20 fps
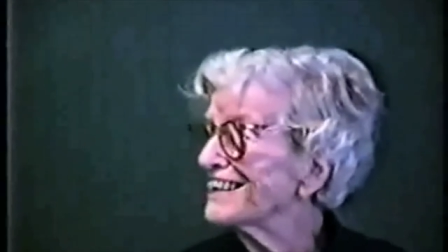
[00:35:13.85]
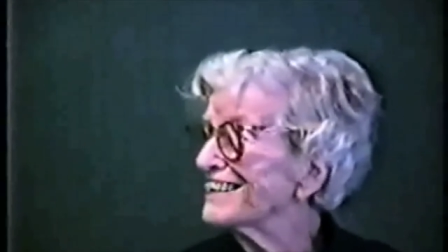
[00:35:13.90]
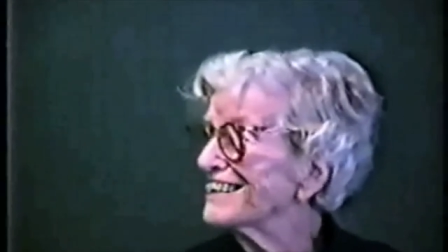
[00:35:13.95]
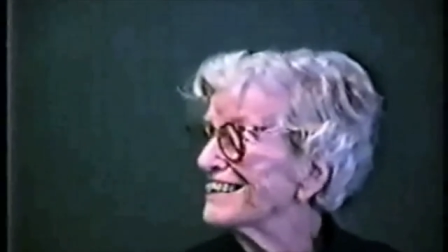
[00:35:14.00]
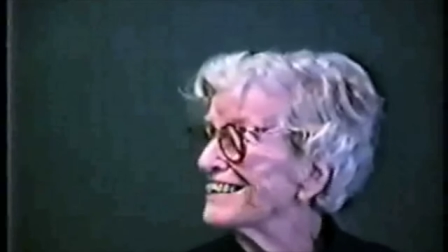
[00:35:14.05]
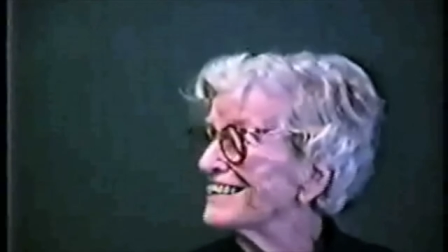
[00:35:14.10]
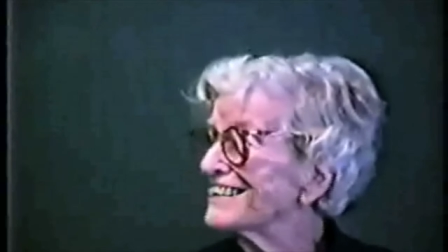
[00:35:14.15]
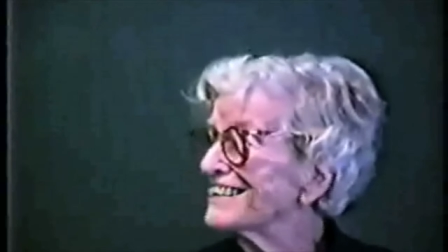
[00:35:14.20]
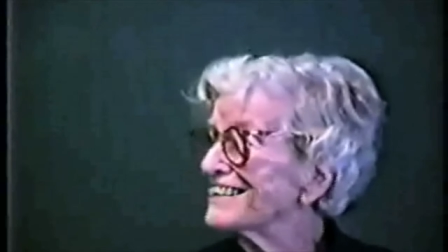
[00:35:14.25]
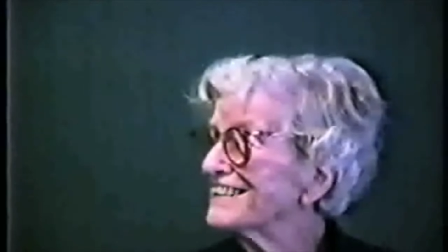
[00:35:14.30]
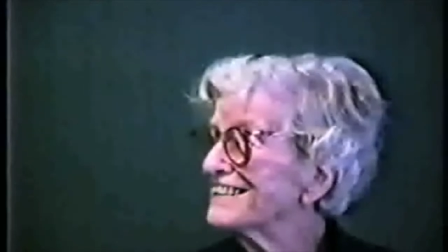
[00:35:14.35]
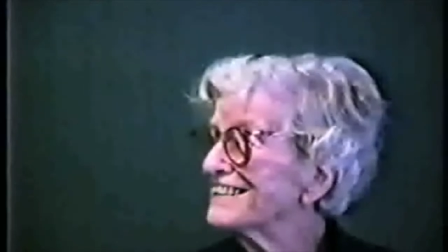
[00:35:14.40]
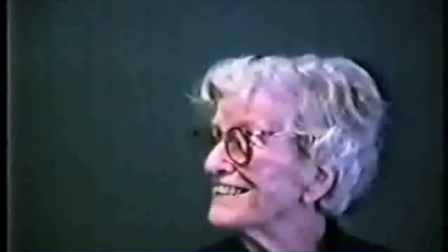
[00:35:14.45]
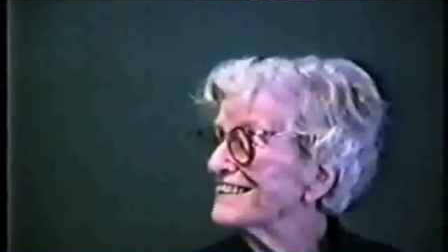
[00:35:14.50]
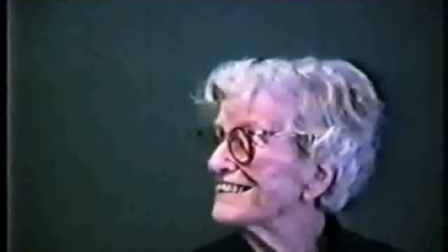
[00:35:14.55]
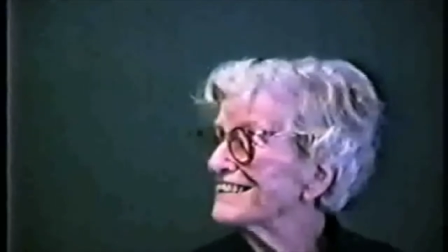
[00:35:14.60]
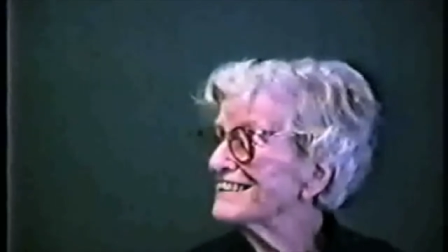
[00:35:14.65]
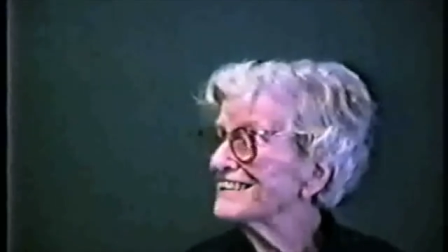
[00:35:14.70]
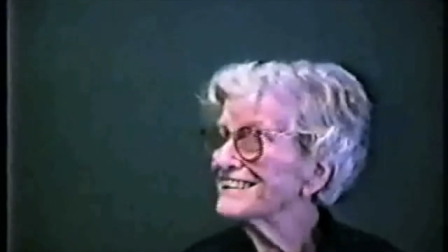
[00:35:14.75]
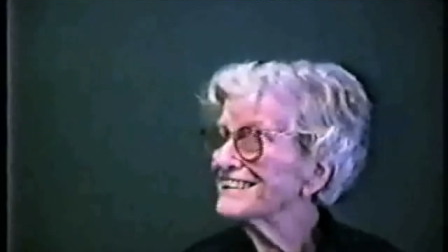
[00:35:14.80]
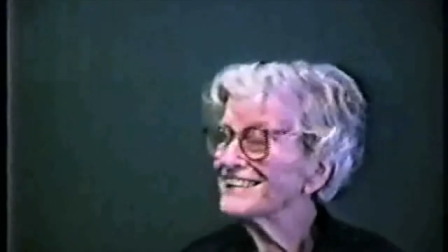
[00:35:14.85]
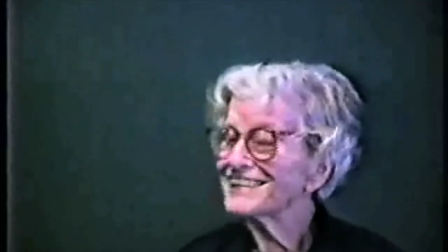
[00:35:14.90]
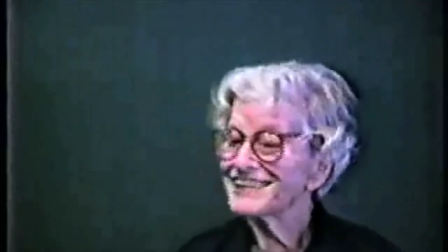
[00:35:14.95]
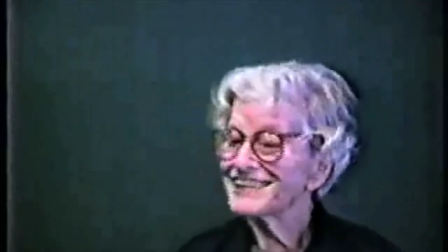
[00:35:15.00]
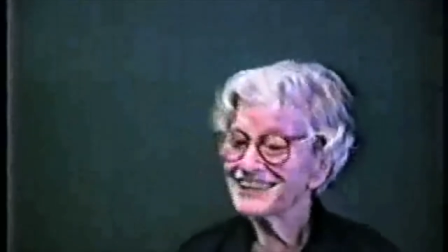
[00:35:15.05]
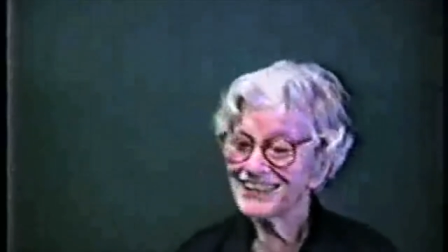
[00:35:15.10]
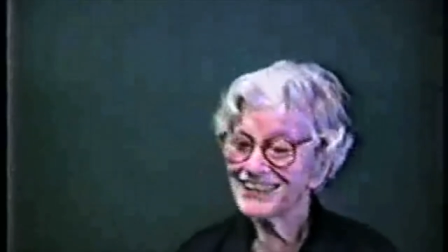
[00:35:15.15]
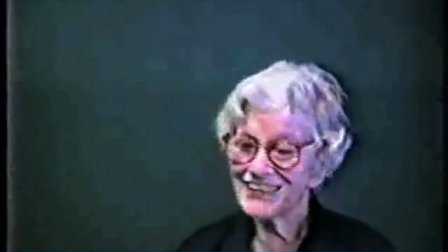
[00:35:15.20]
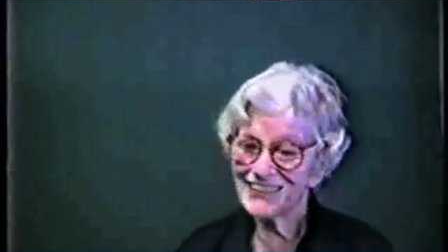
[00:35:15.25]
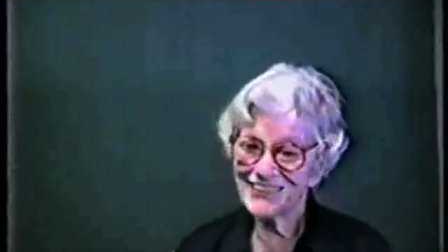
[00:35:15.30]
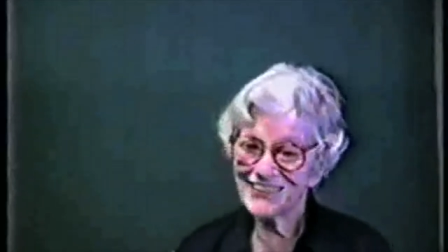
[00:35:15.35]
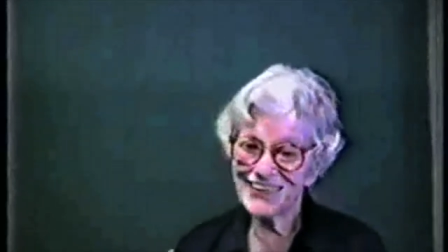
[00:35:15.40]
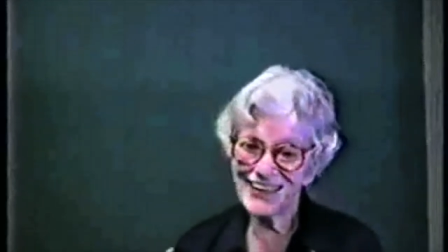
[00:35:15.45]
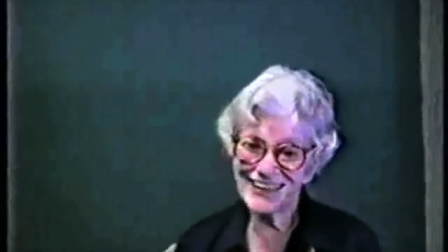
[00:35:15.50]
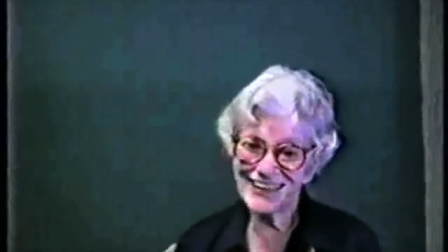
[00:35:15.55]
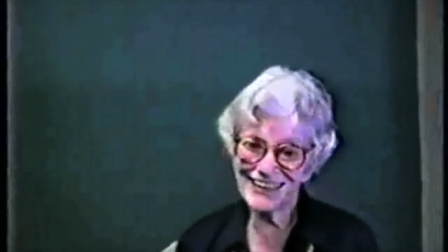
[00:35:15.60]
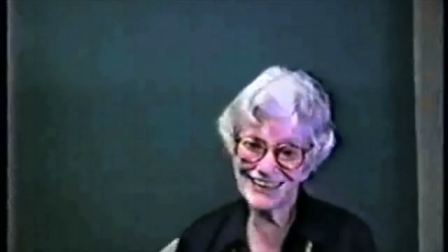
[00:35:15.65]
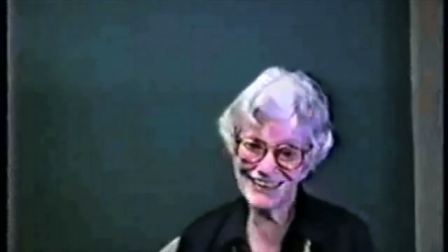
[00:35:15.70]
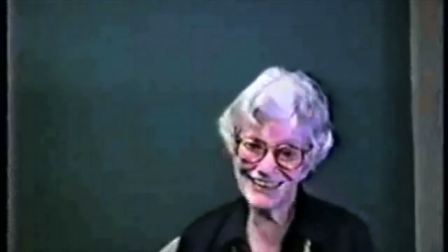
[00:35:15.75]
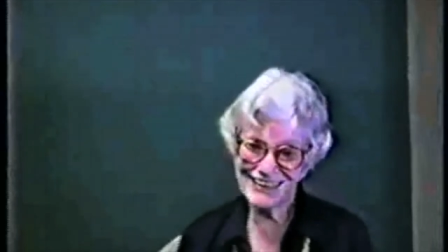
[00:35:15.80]
be the Lily von Award.
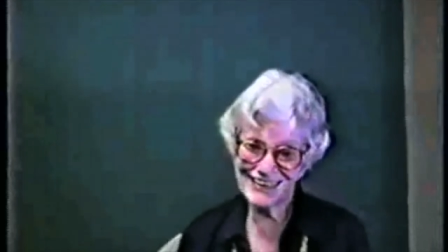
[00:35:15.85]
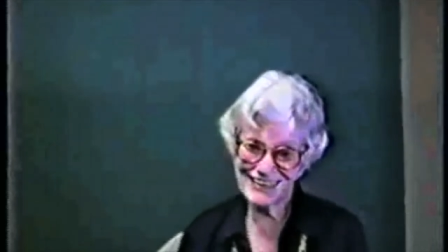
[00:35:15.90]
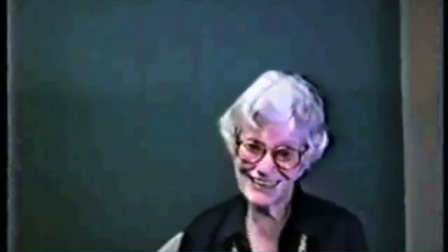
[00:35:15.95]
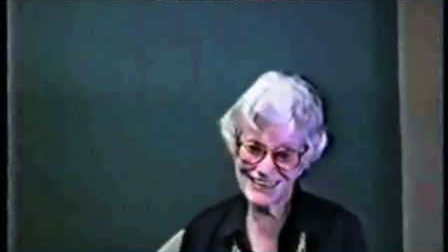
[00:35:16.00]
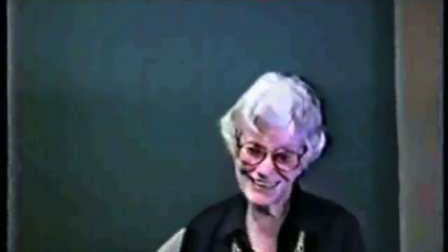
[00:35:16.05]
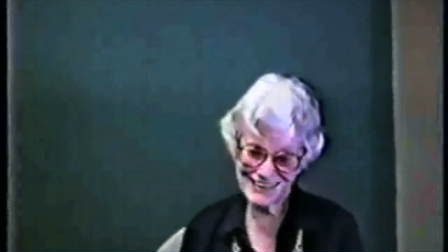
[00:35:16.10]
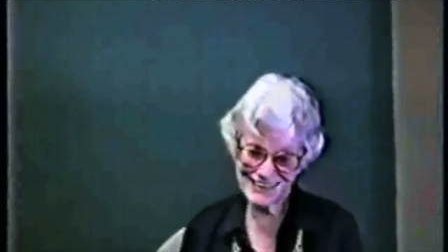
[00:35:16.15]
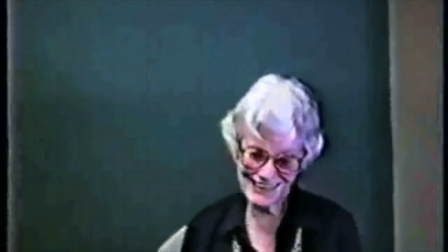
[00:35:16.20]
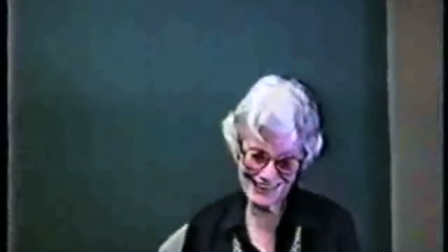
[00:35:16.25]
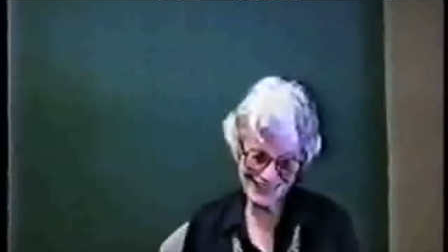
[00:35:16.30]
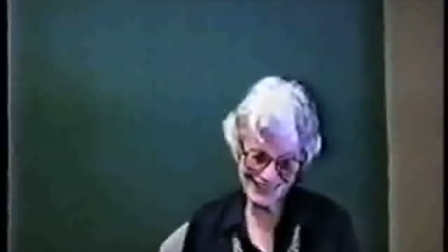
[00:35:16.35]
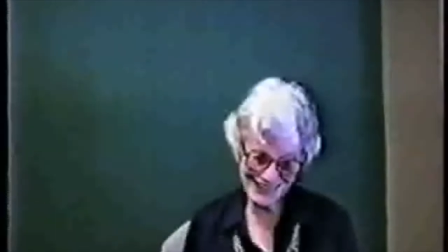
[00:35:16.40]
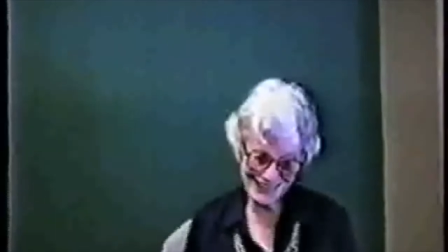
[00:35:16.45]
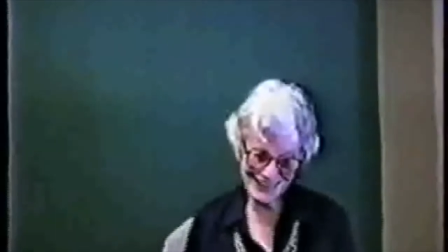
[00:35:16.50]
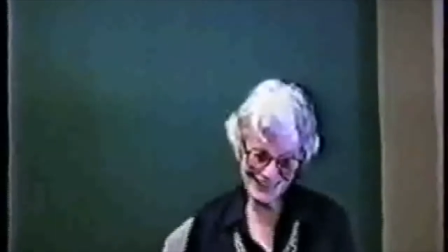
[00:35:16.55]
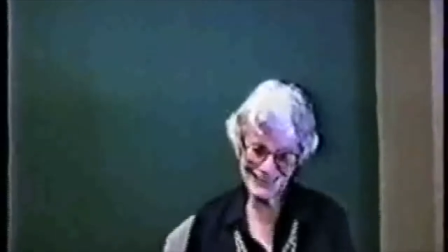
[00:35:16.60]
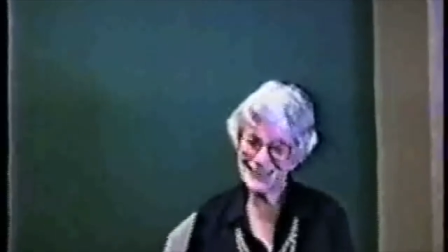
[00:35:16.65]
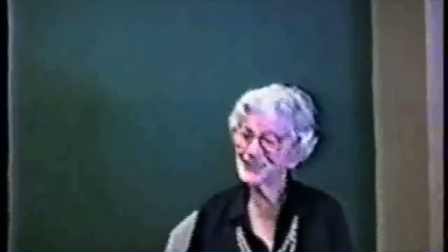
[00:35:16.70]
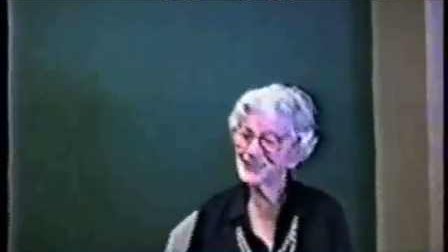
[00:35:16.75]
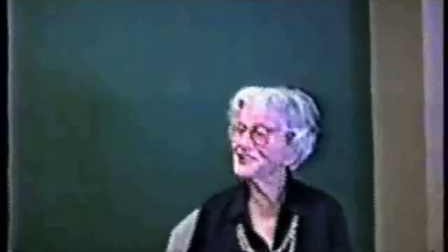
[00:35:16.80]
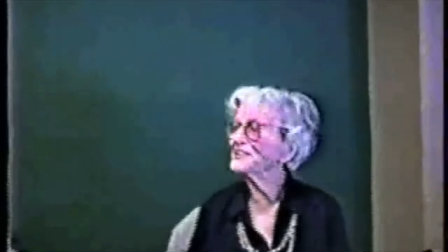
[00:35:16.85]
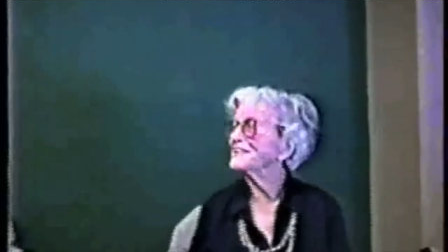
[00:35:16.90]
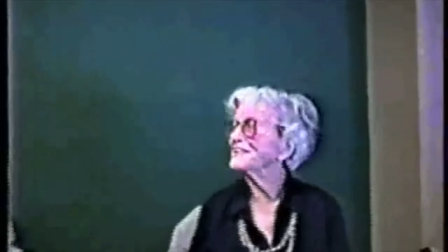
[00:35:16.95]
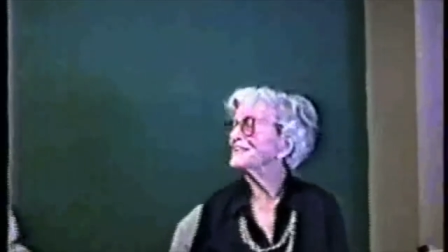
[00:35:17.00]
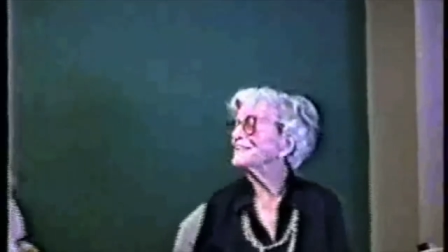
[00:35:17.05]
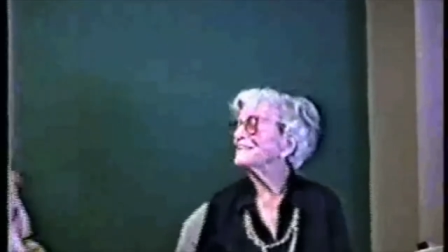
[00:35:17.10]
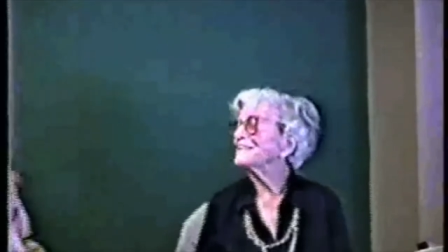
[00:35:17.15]
Well, this uh, is uh, because